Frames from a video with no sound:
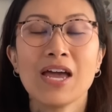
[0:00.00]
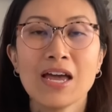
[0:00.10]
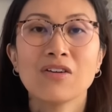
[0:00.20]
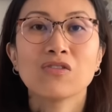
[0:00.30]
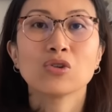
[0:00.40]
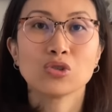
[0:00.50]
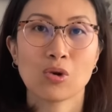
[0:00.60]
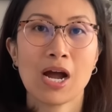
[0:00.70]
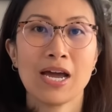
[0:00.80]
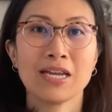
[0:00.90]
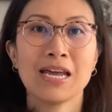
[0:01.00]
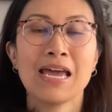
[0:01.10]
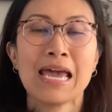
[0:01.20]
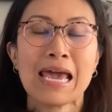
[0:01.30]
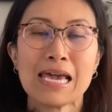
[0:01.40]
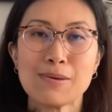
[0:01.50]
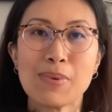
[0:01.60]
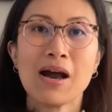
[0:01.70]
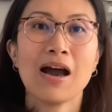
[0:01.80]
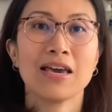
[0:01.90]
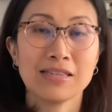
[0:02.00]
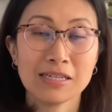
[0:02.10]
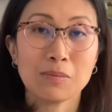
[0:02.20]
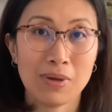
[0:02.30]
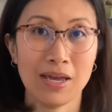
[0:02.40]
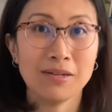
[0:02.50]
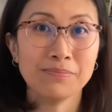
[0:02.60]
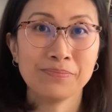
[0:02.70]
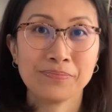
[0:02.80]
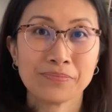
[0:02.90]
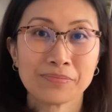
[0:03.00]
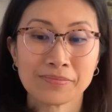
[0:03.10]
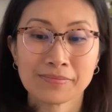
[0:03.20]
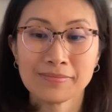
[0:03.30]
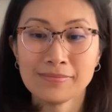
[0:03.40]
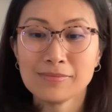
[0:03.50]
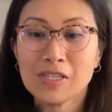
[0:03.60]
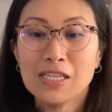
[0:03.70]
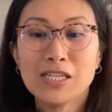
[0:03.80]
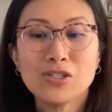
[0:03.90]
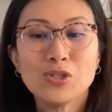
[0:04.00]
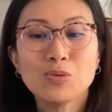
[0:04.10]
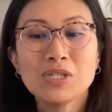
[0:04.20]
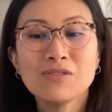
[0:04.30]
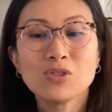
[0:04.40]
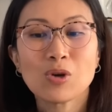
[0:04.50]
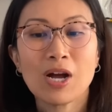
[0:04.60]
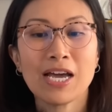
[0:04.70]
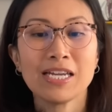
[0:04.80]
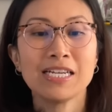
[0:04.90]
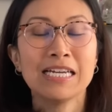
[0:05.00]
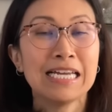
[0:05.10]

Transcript: ever tried a Pilot pen, then you would have tried